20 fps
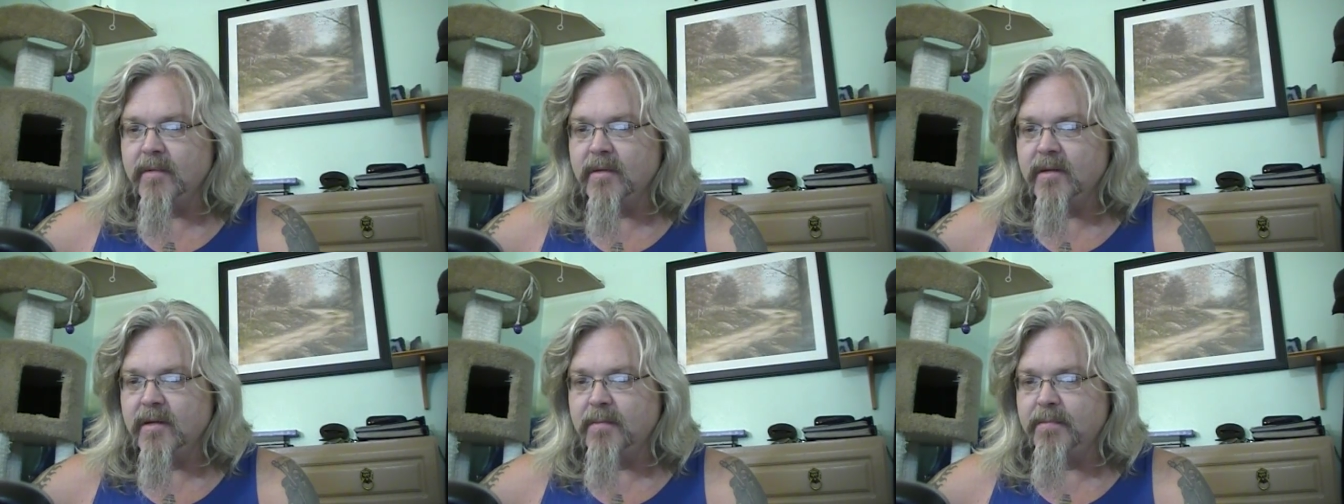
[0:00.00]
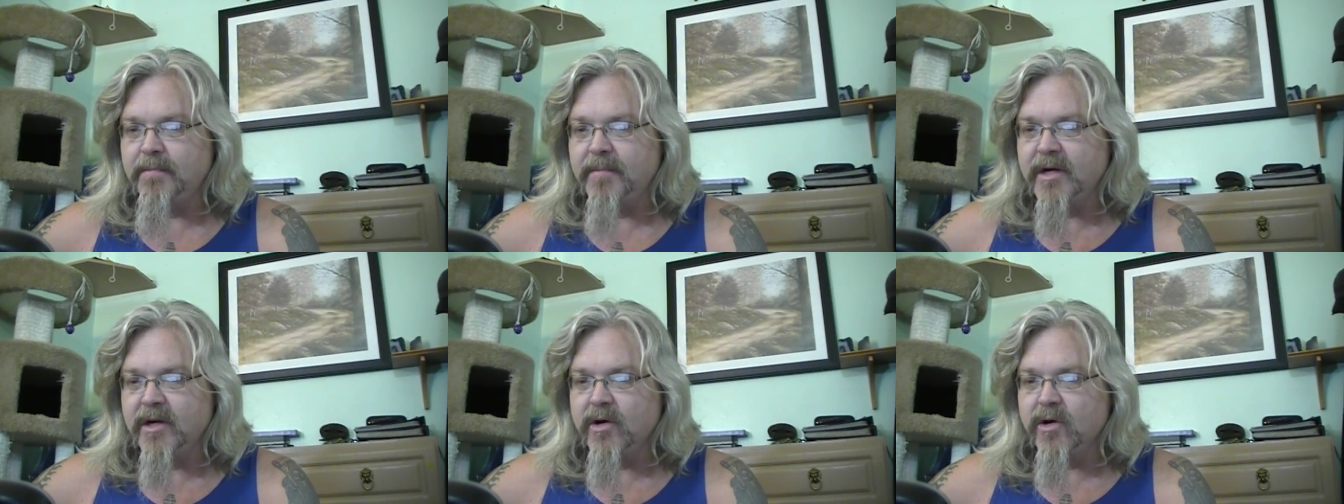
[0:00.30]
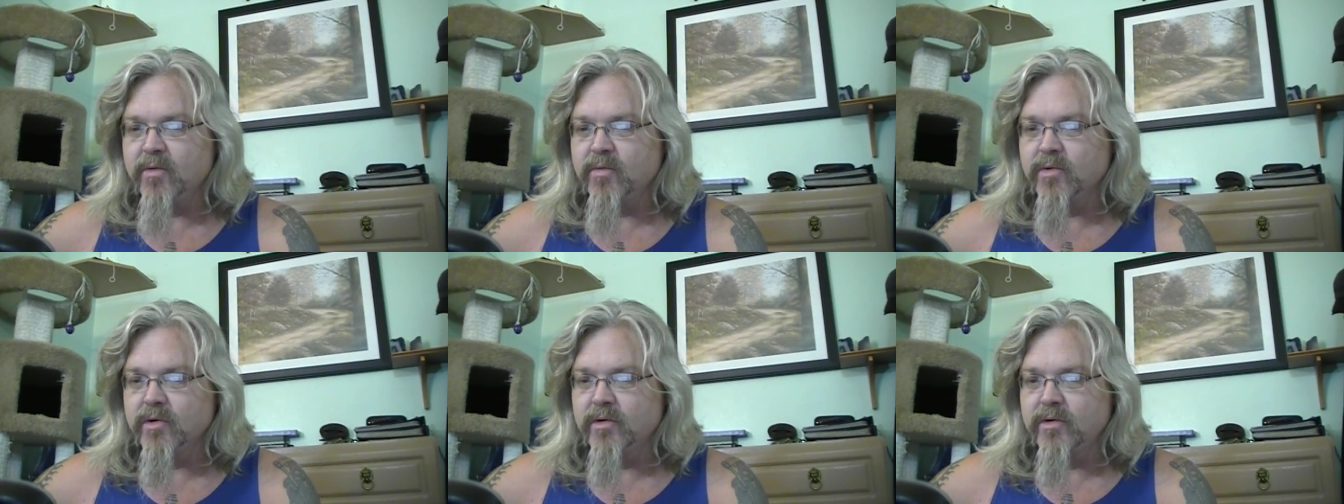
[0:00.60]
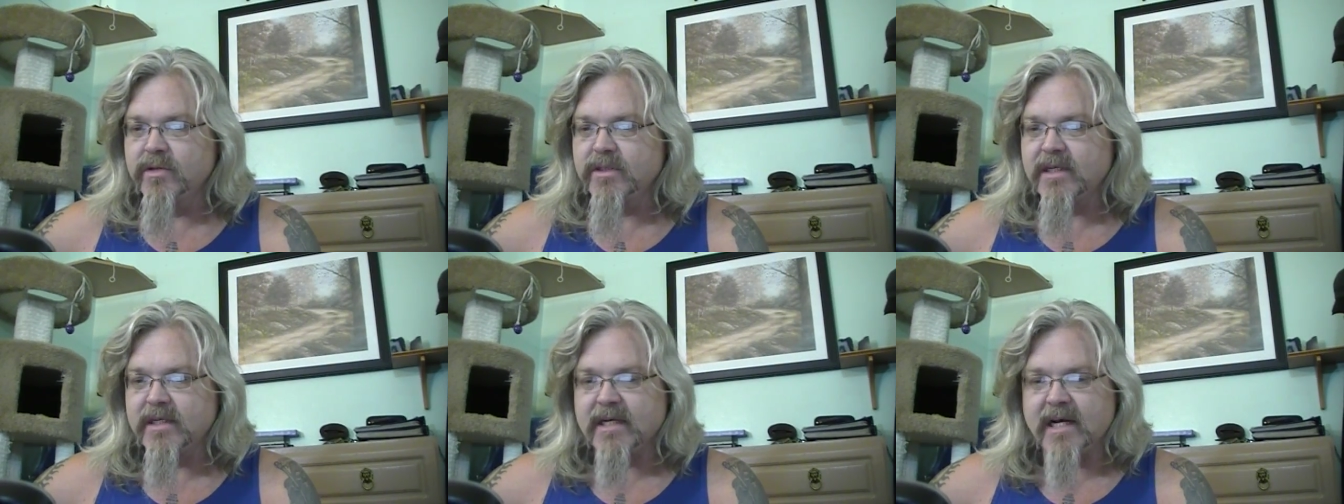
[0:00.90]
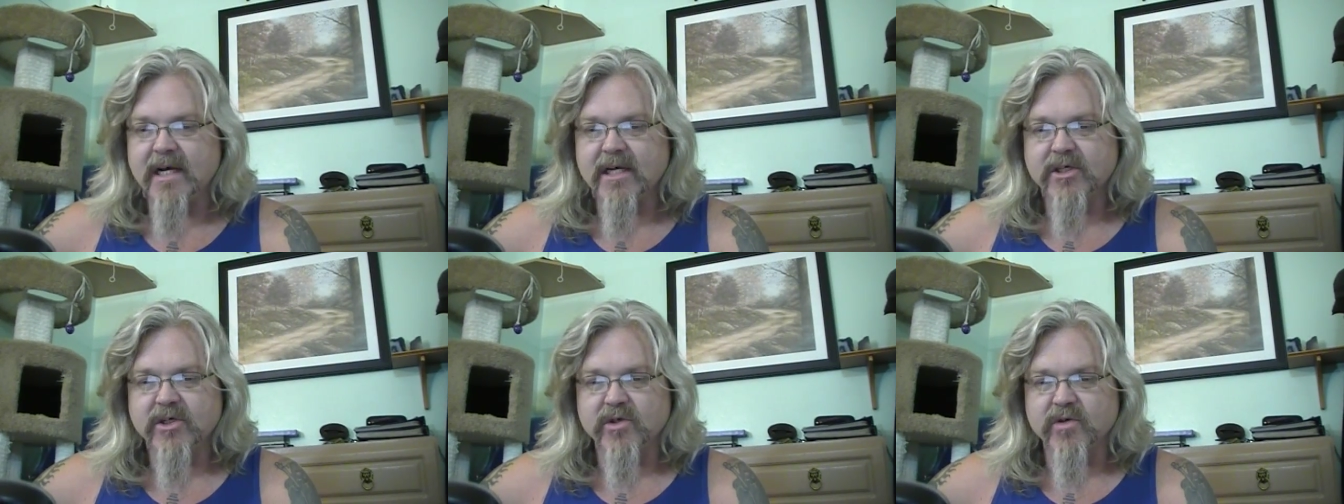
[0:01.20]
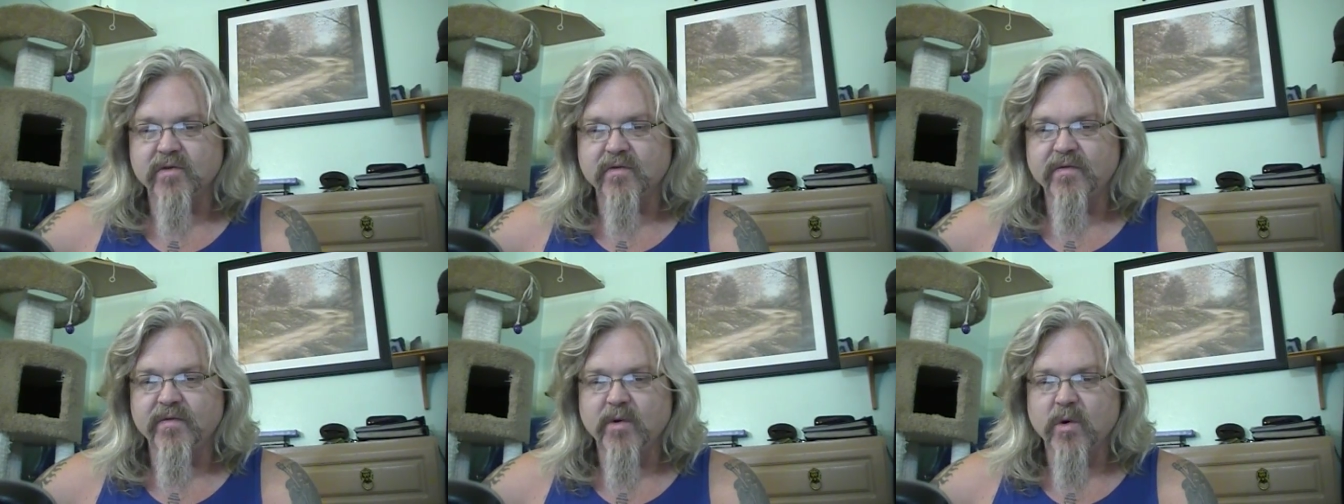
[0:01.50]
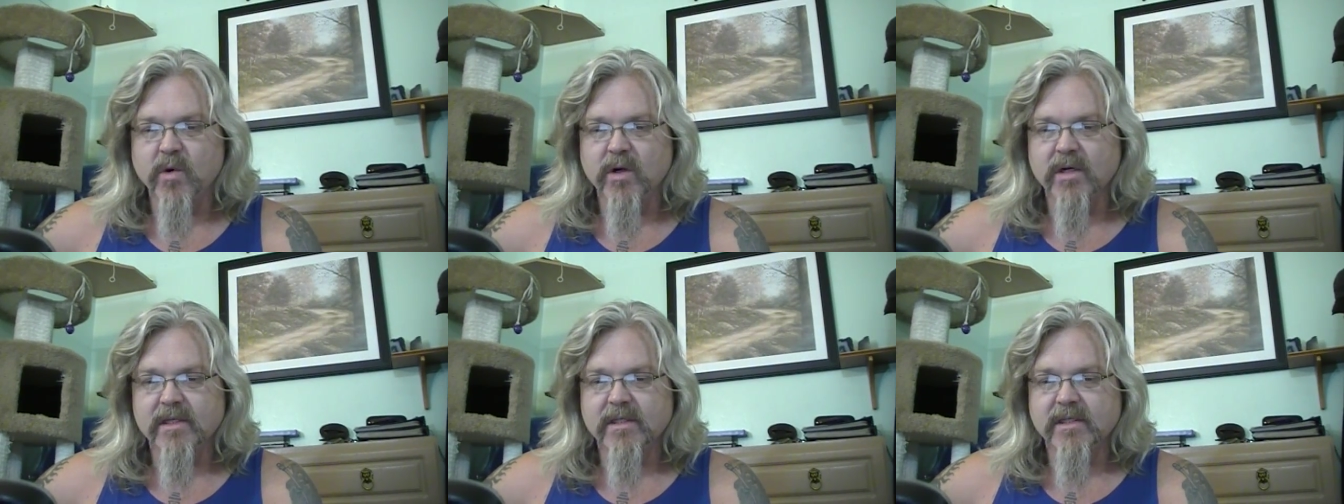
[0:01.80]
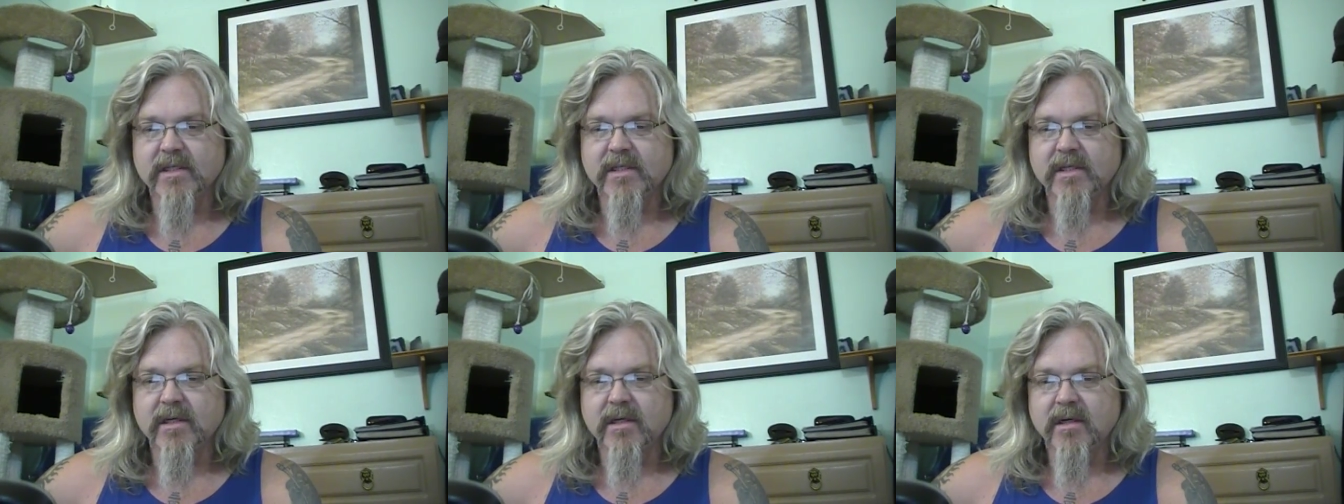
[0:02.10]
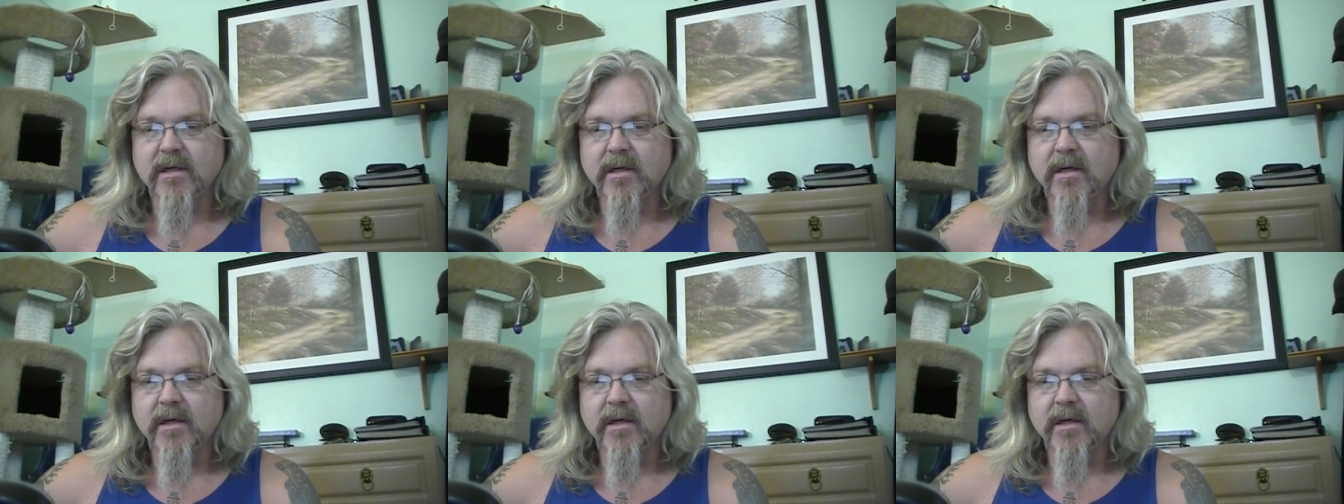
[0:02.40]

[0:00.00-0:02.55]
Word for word: the Bitterroot National Forest.